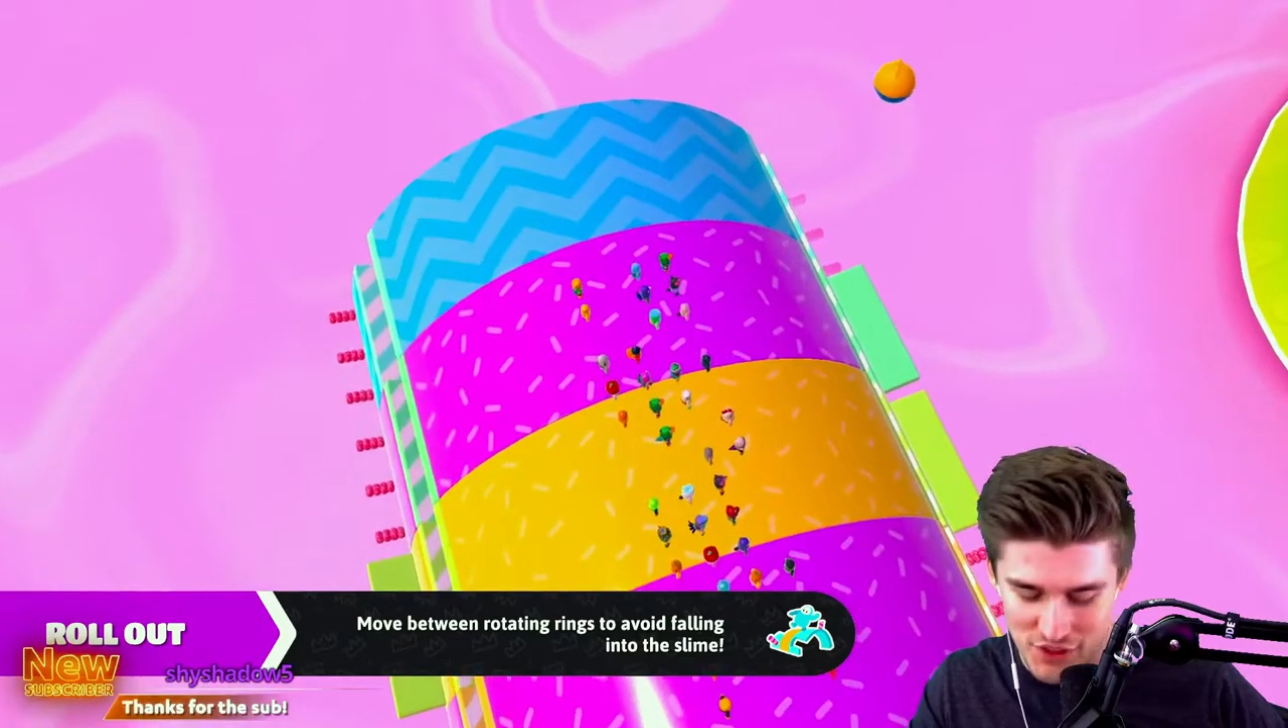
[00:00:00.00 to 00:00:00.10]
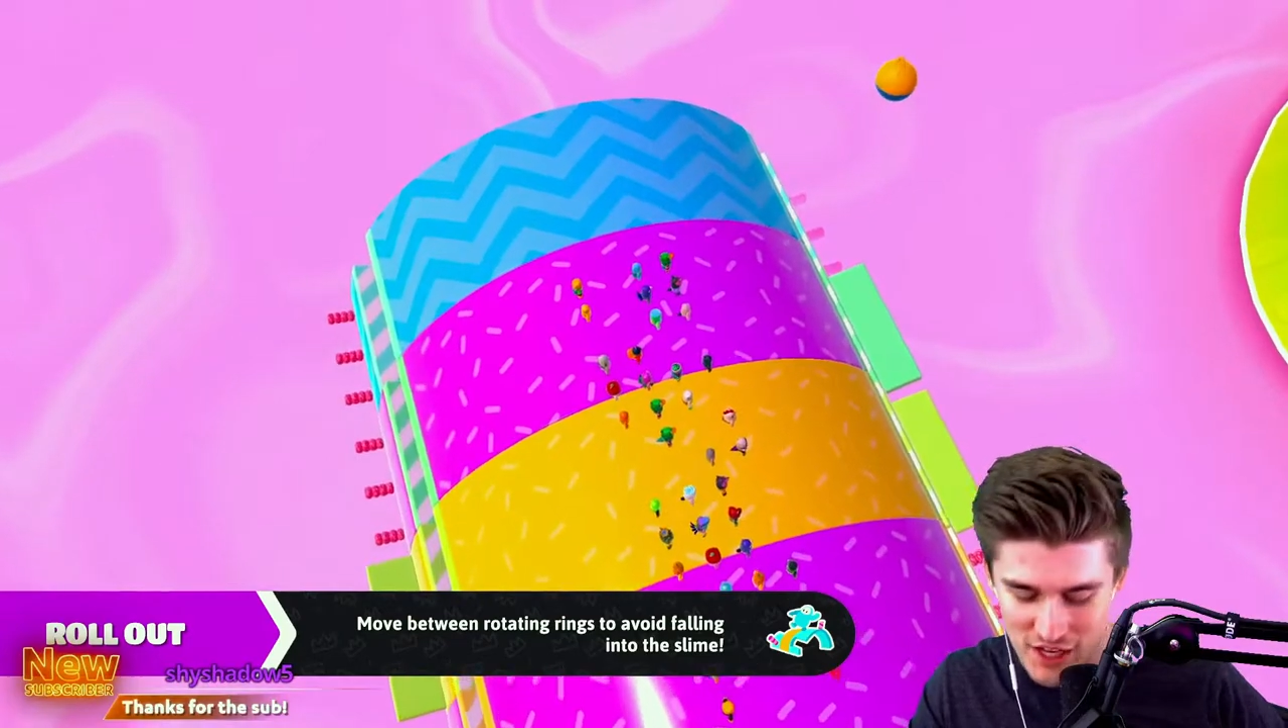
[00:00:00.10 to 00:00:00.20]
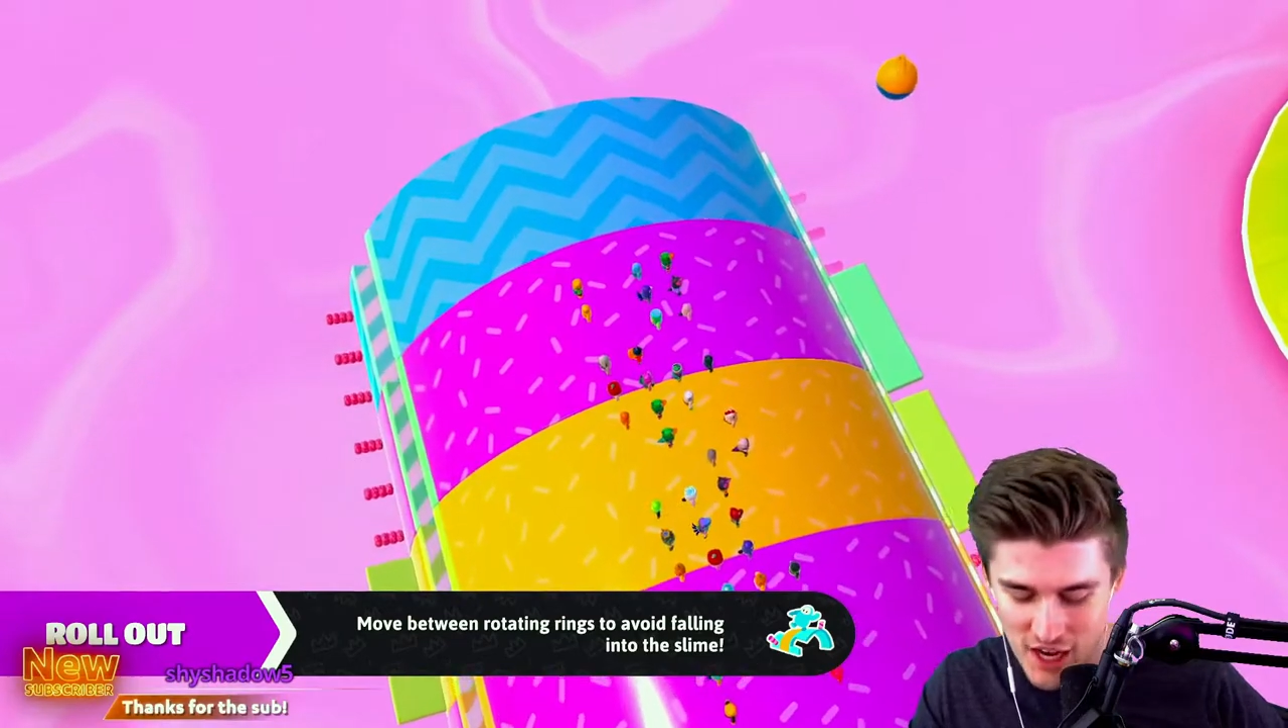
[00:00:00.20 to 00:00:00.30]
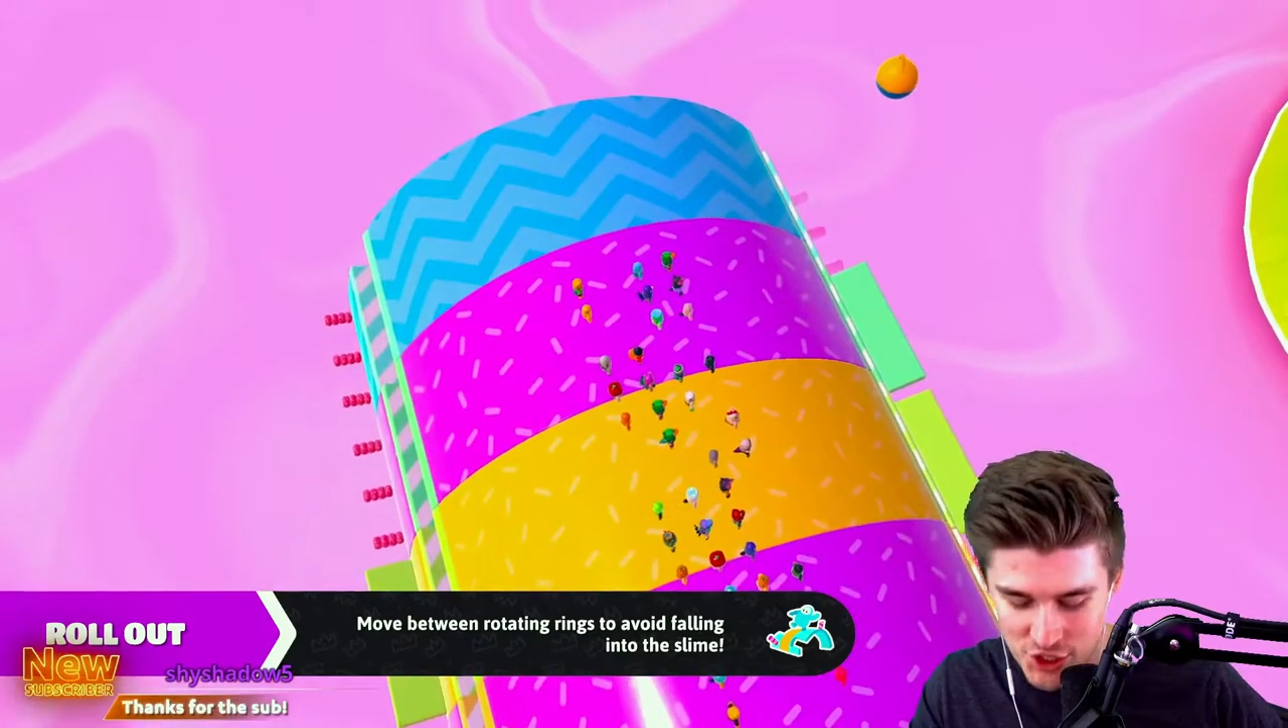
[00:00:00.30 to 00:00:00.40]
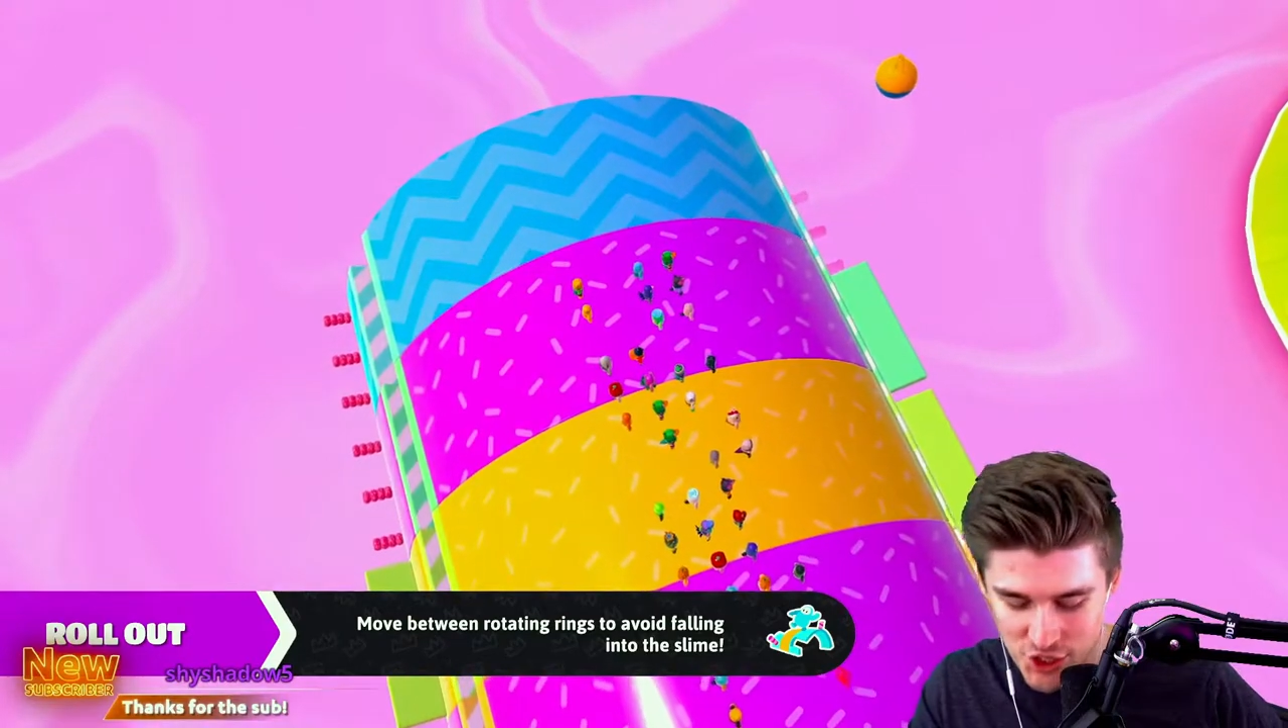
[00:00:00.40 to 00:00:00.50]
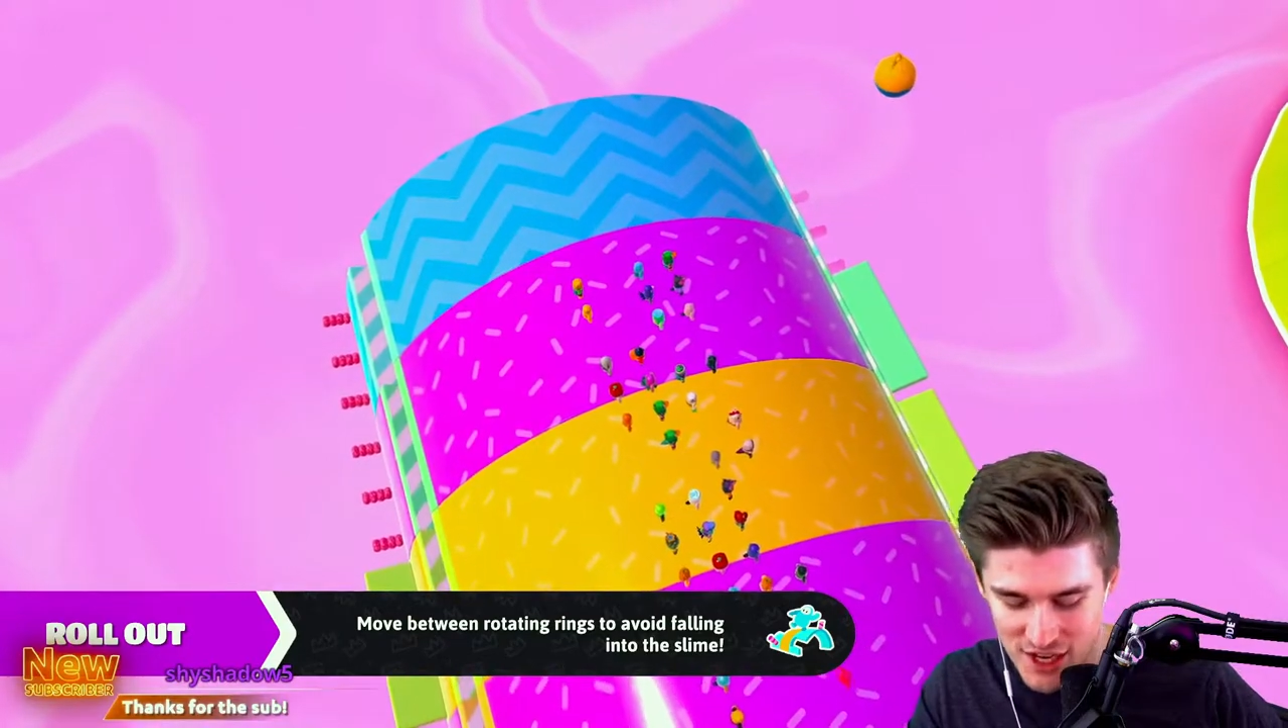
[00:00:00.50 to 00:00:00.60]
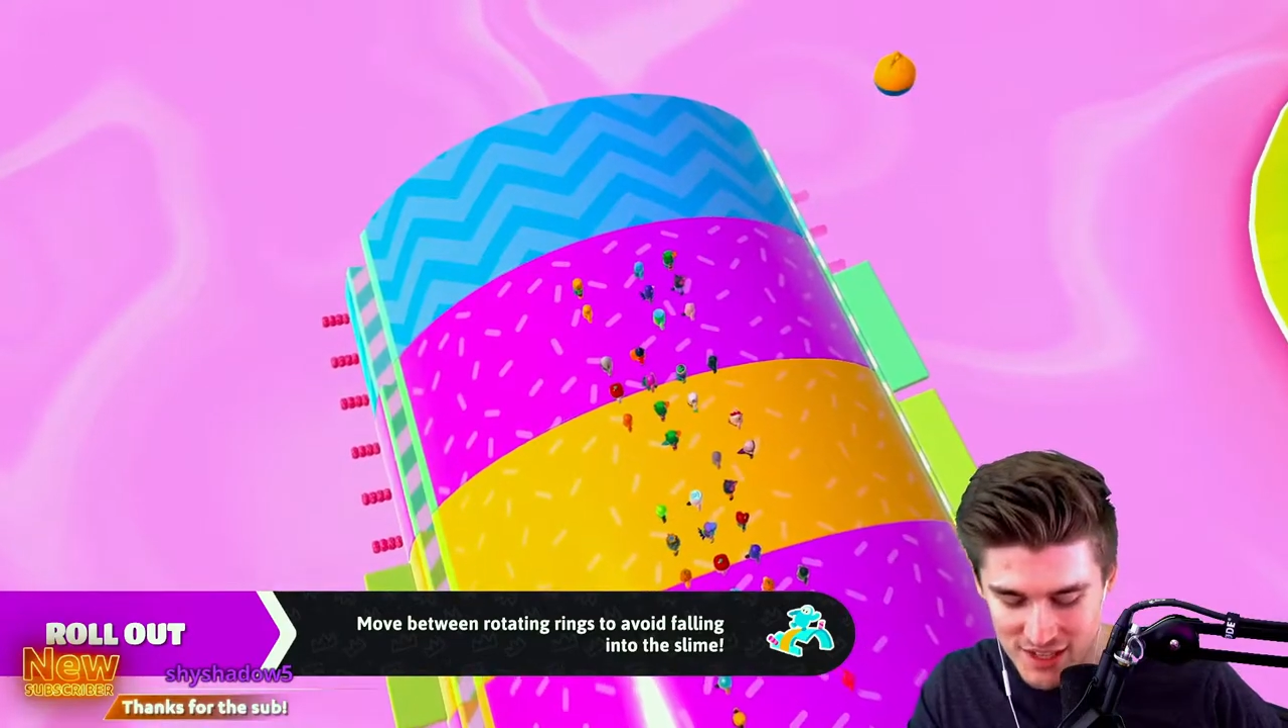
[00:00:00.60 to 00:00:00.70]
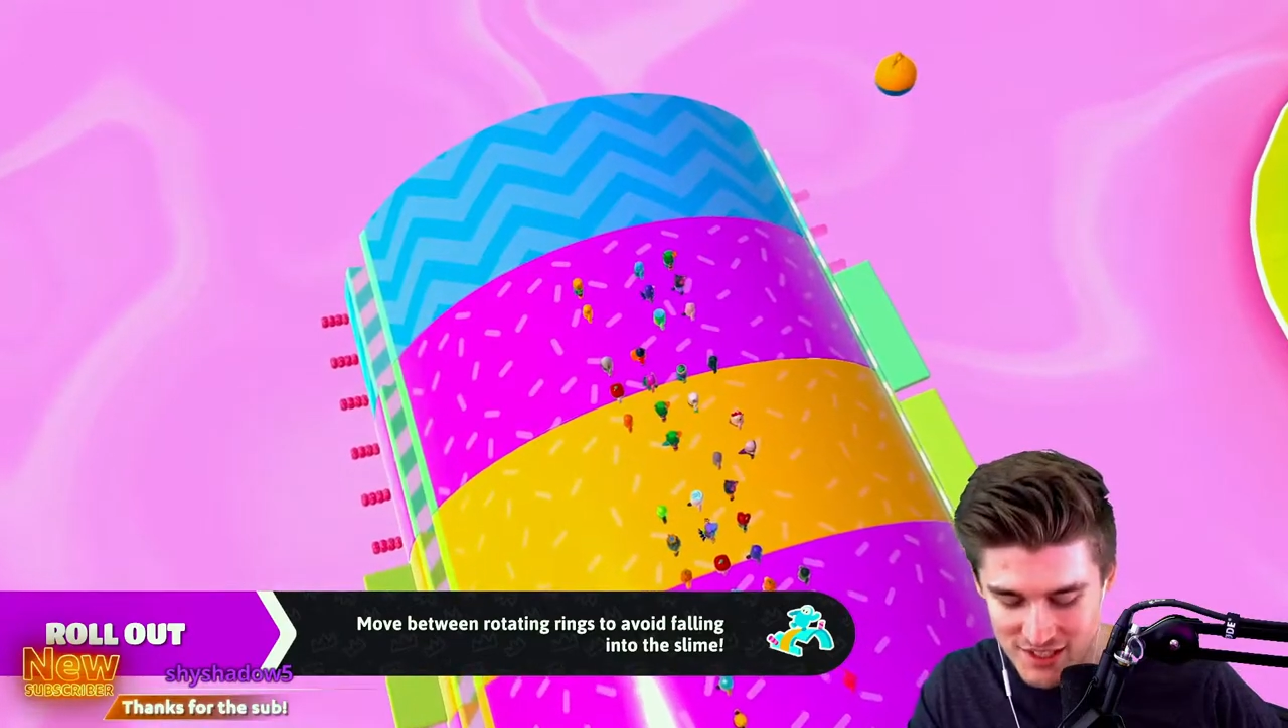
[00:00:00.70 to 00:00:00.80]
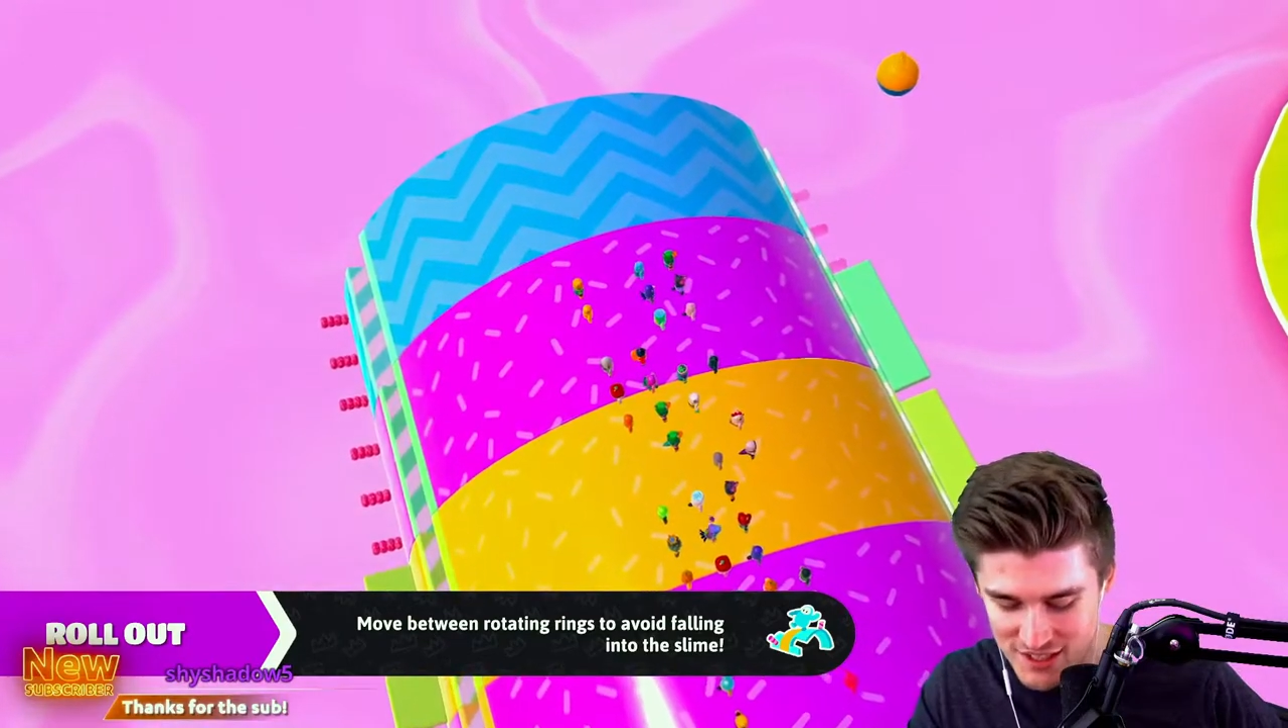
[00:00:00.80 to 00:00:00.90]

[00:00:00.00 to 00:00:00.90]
They got Jinx.